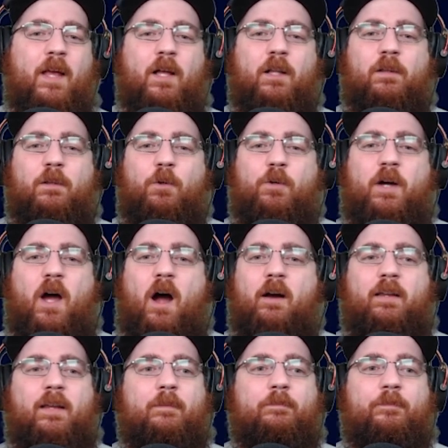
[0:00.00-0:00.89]
Luke
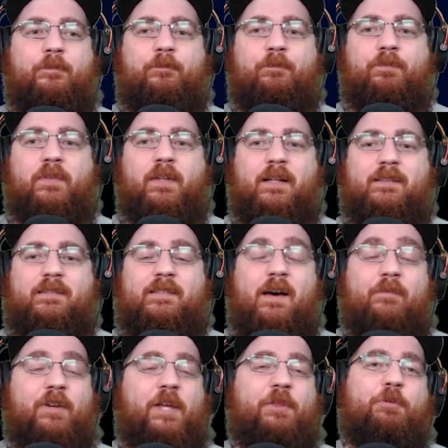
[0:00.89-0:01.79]
Carden,
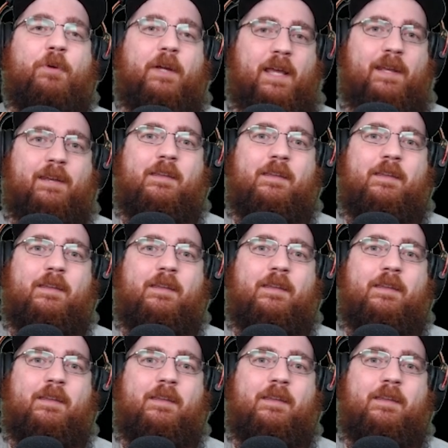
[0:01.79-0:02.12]
seventy-three hidden